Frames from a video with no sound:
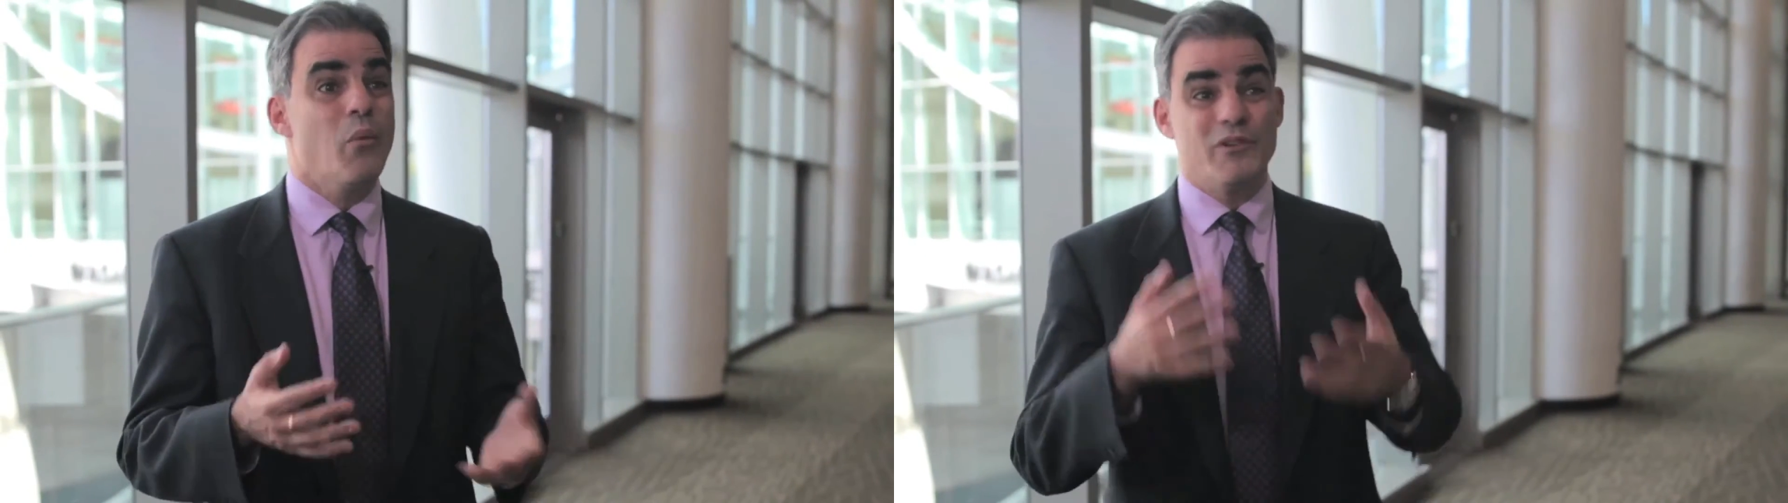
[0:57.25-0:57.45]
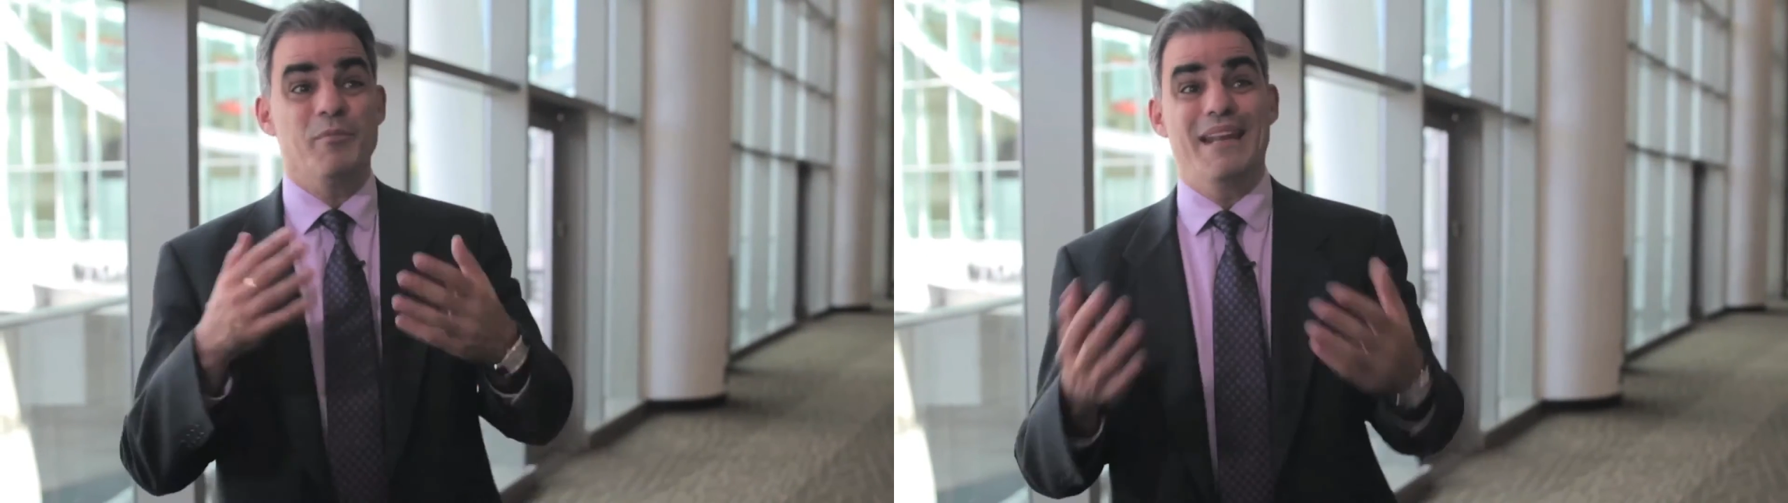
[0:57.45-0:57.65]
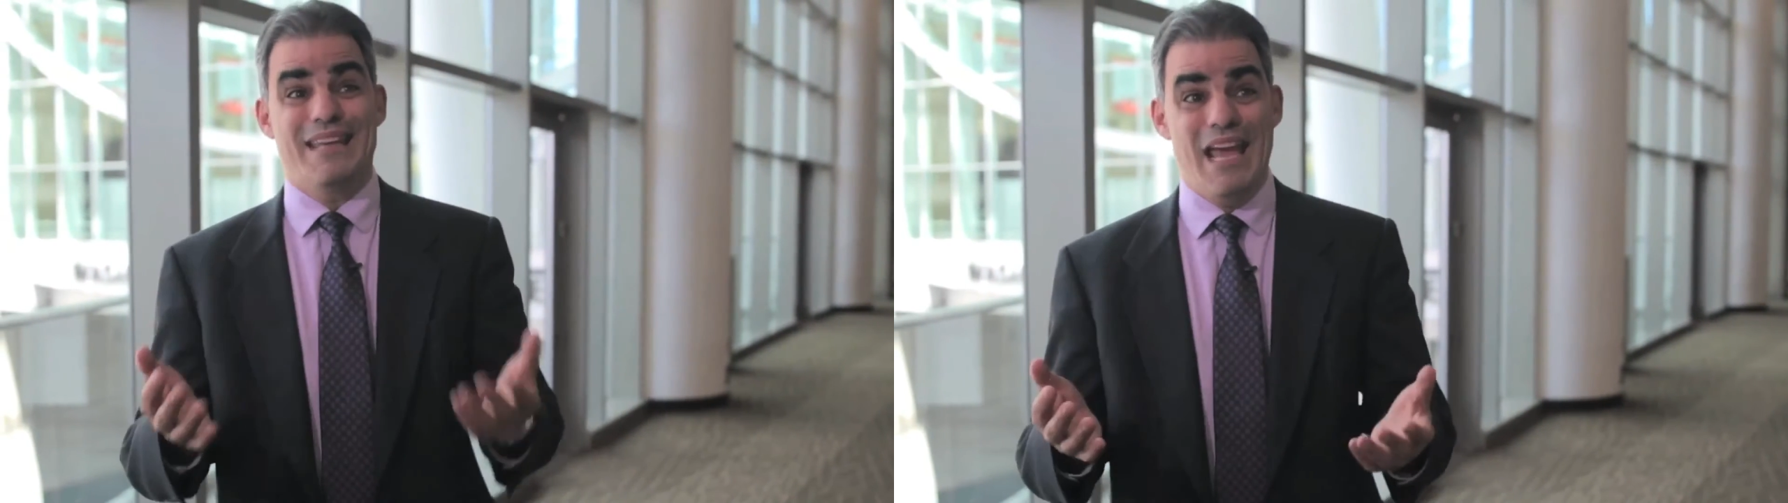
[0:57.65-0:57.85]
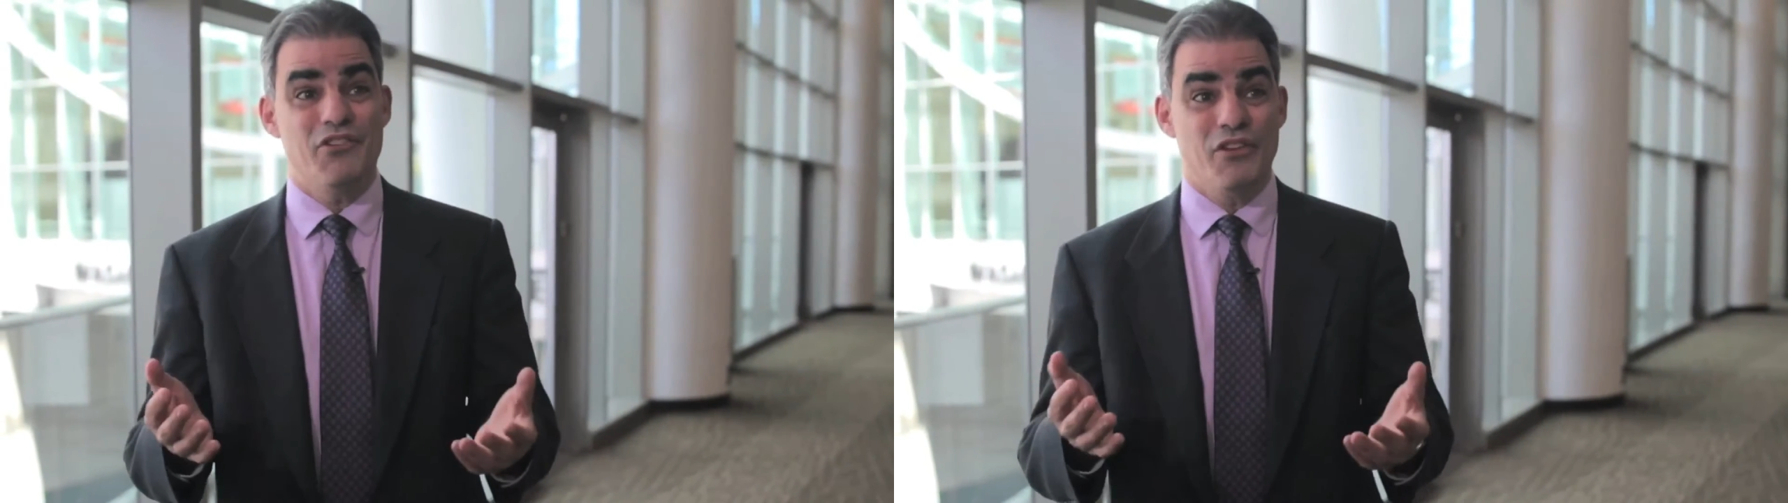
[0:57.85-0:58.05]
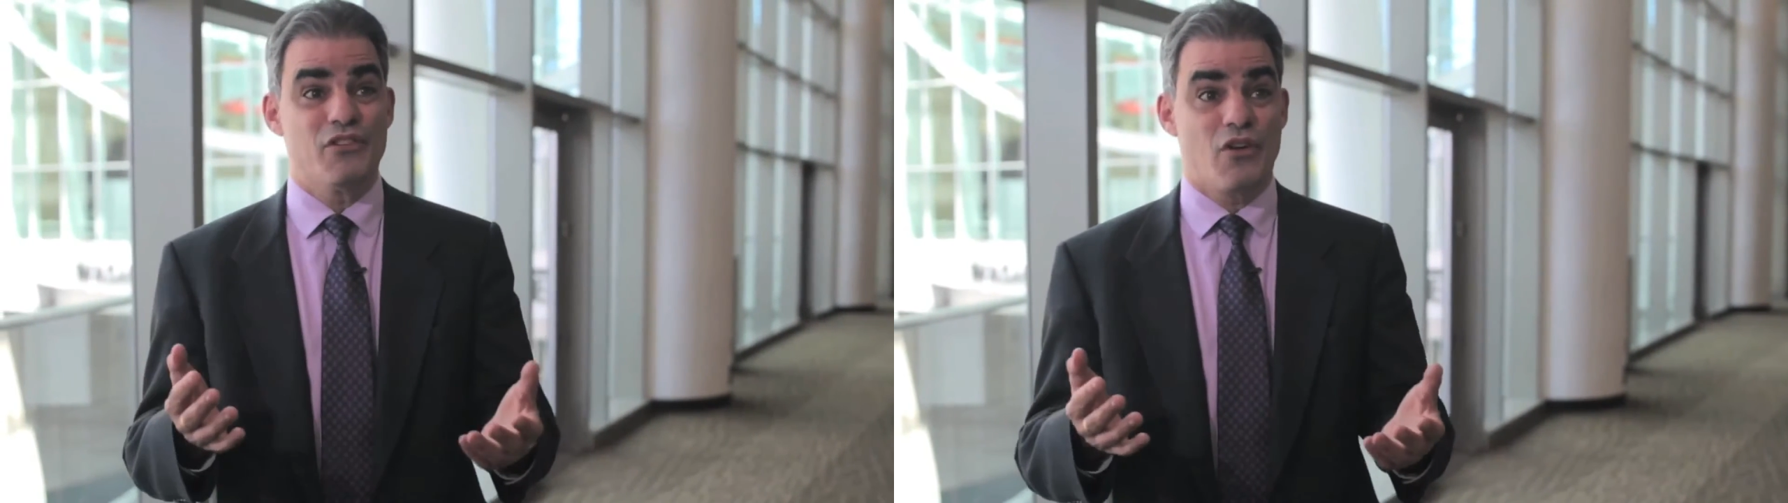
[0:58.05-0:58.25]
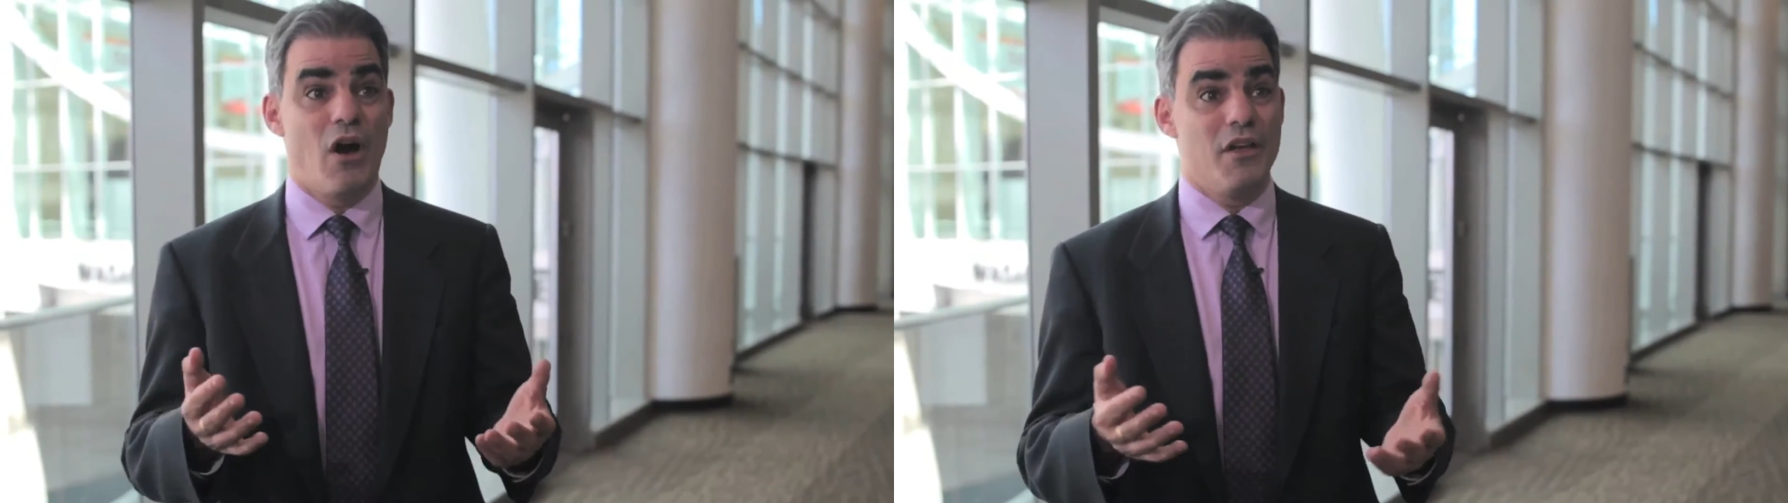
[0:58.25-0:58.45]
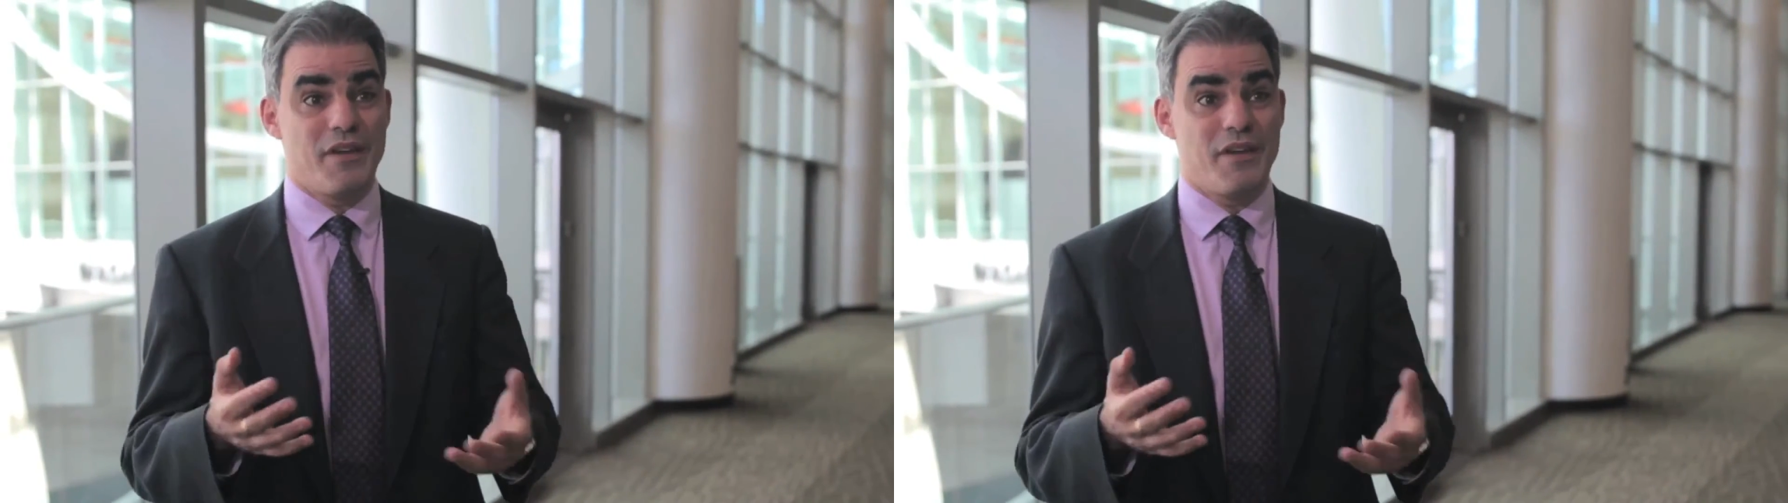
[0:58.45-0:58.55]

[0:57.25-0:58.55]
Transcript: which medications cause